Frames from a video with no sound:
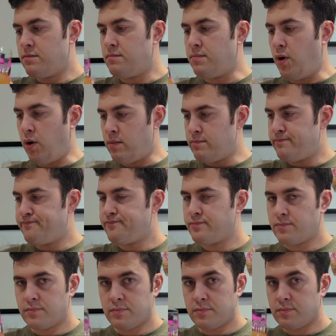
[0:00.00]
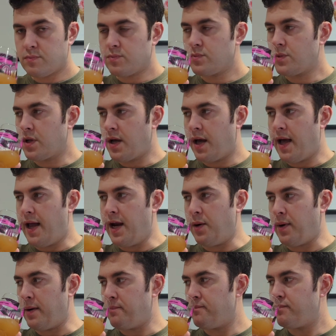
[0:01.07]
But
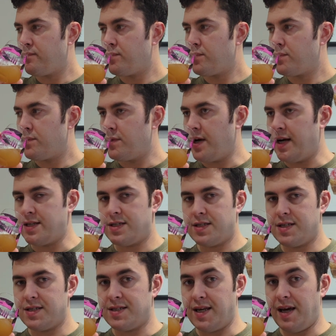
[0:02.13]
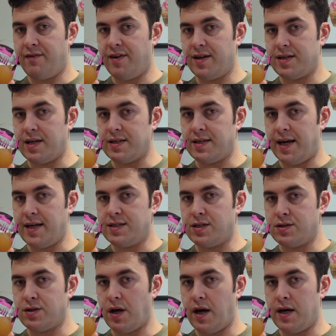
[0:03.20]
anyway, let's see if it
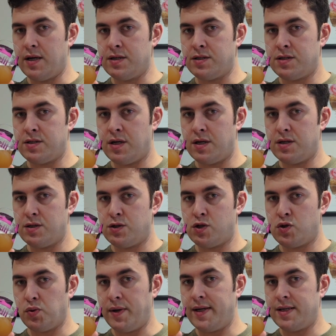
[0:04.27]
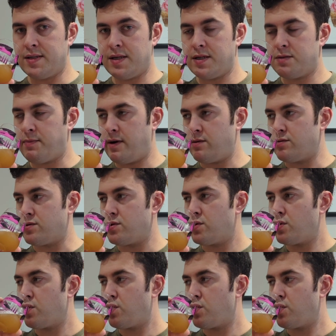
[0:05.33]
tastes as sweet as it smells.